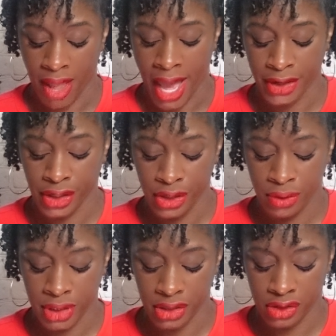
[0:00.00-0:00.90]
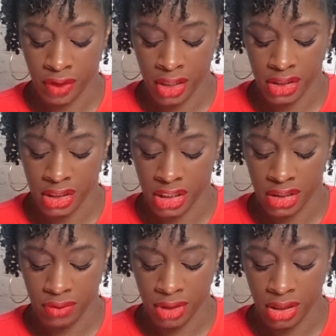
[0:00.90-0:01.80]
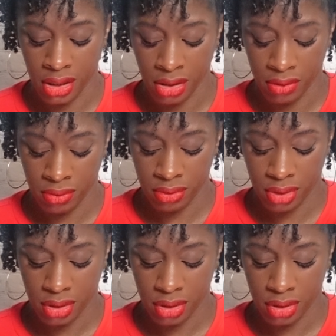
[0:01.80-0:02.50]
how to use instruction. This one don't.